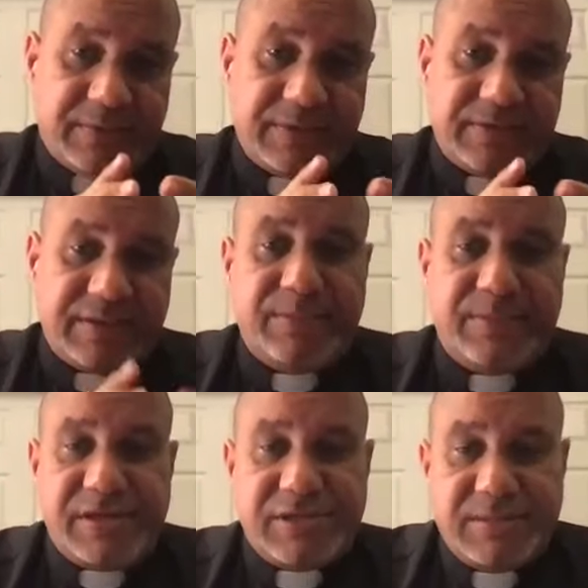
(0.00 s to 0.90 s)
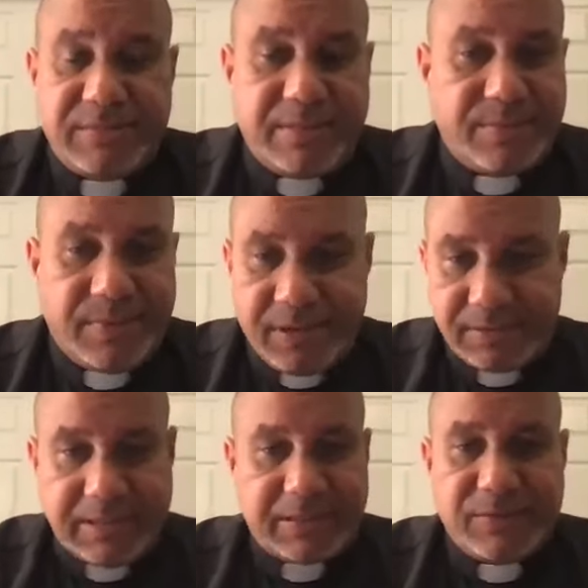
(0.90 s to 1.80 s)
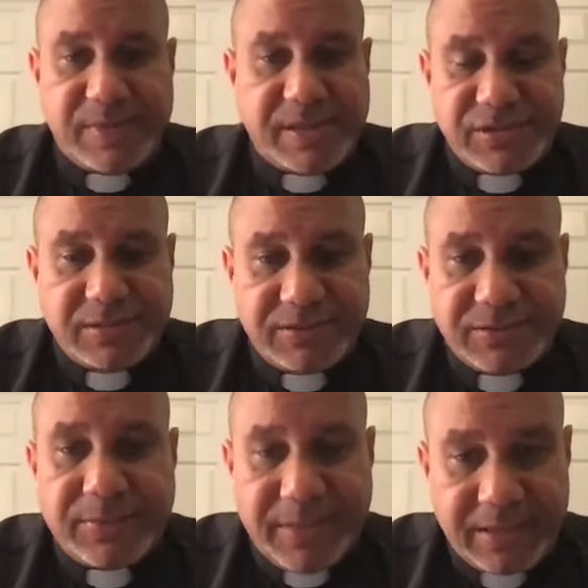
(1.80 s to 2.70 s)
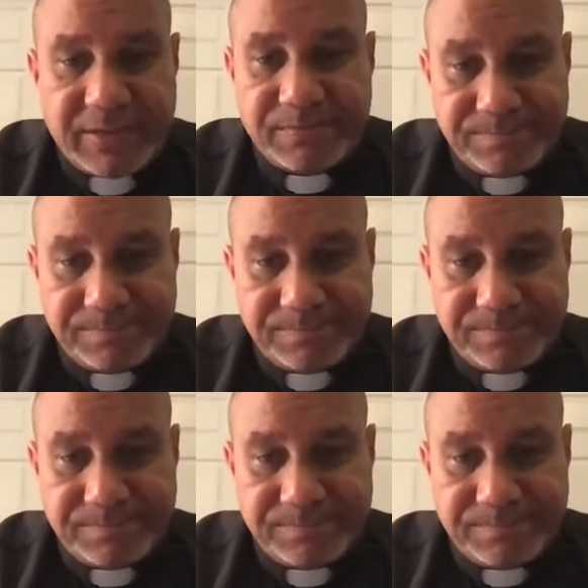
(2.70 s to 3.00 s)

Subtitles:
of the celebration, being part, like you mentioned. So thank you.